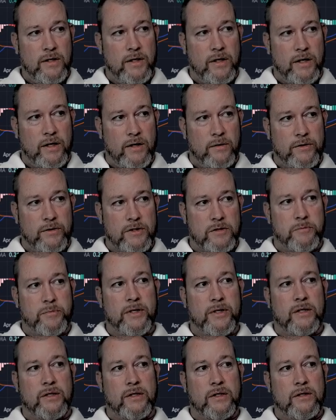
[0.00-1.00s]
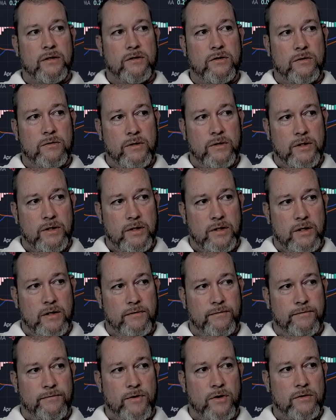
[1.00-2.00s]
and we just peeked into it and
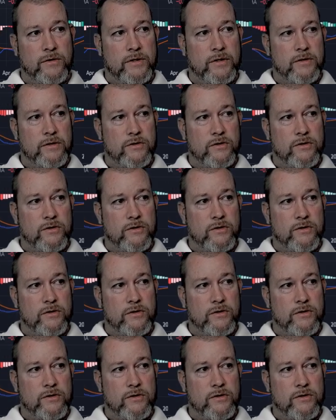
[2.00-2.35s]
have fallen.